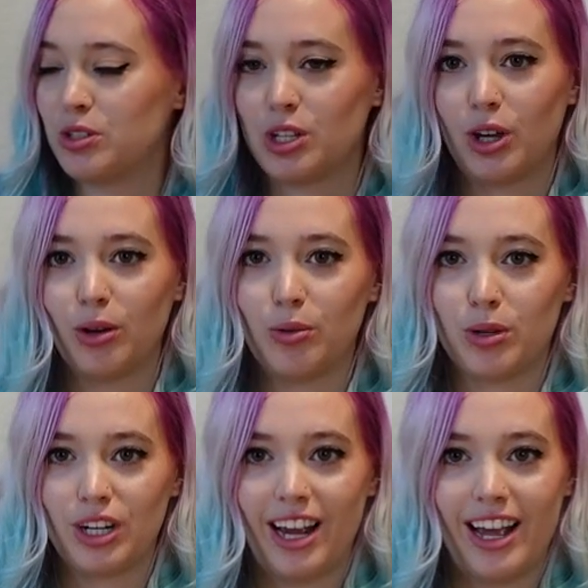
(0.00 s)
So
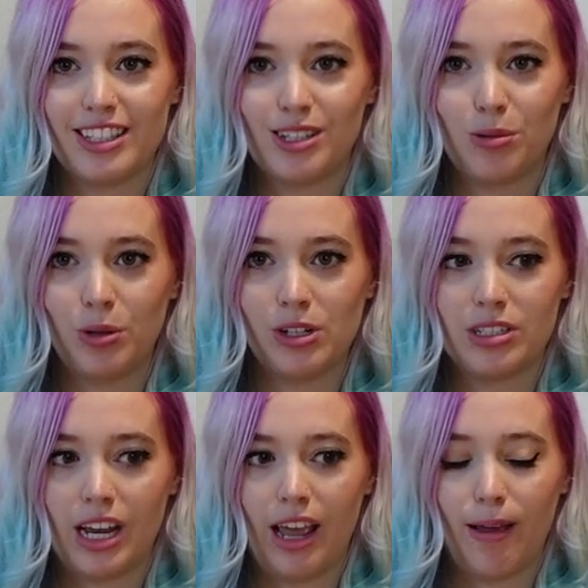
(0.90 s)
we're gonna add to weird
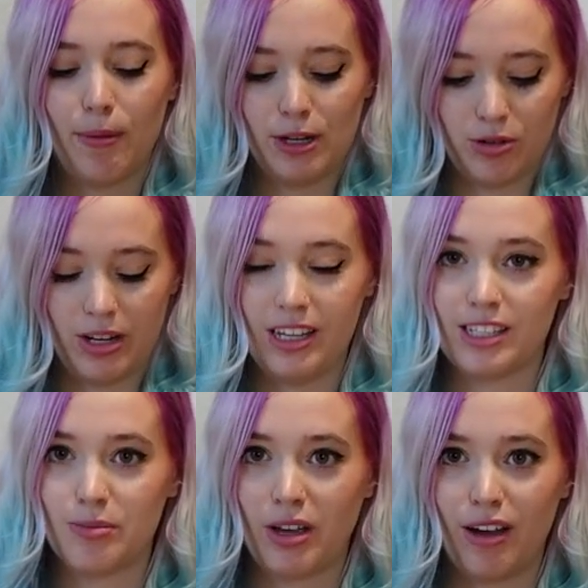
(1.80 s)
day by drinking
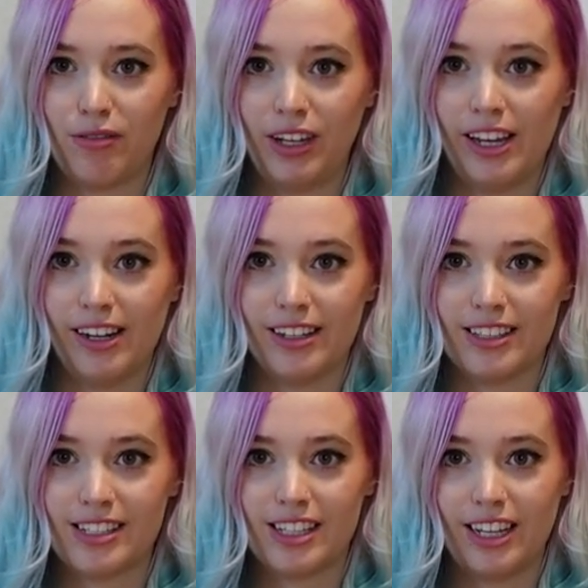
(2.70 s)
some caffeine
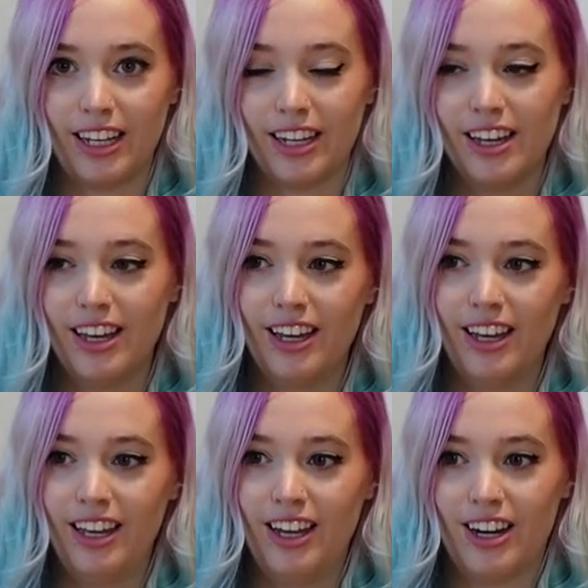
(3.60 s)
and see
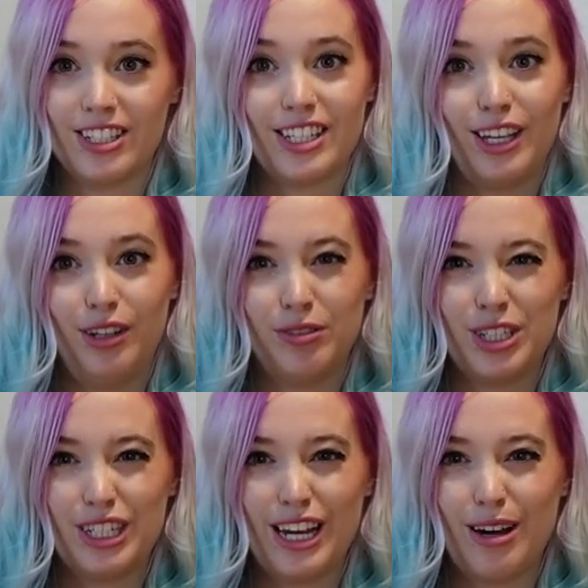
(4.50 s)
on a scale of 1
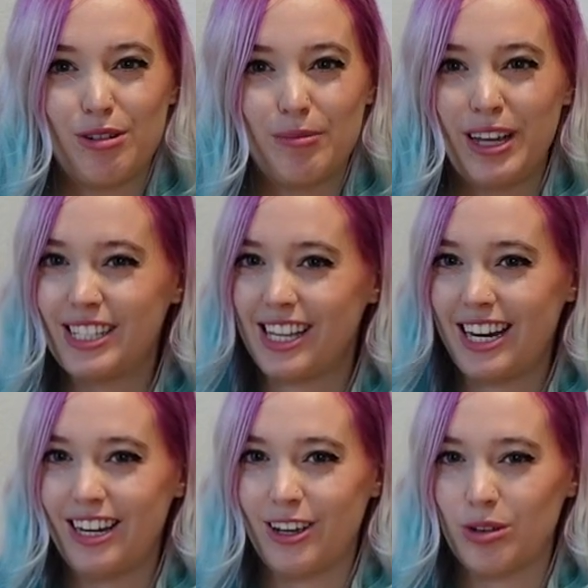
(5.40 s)
to 10 where my
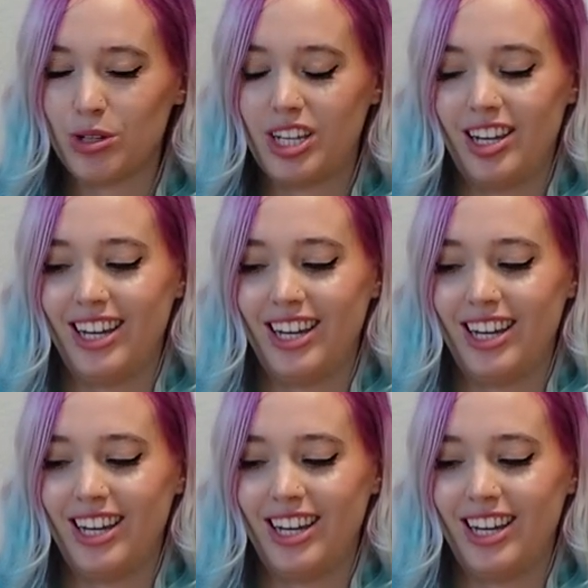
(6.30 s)
anxiety goes.